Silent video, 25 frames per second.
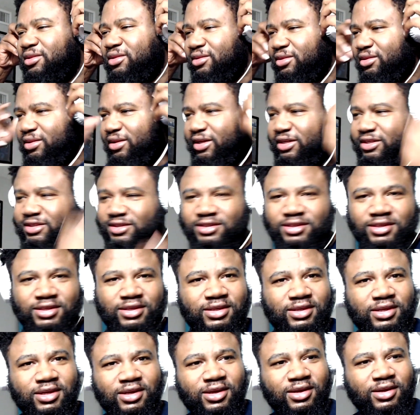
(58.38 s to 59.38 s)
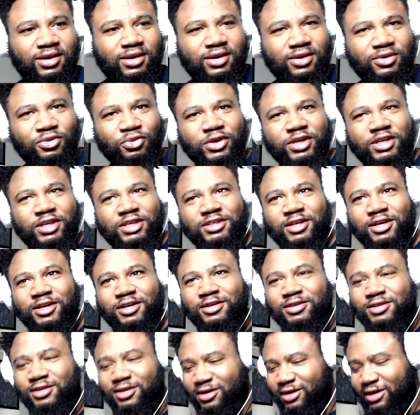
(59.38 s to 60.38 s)
Let's see what he's
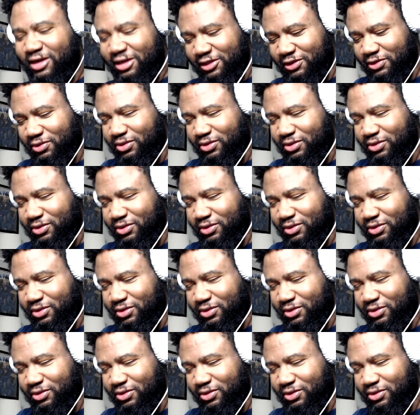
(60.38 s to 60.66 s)
done on this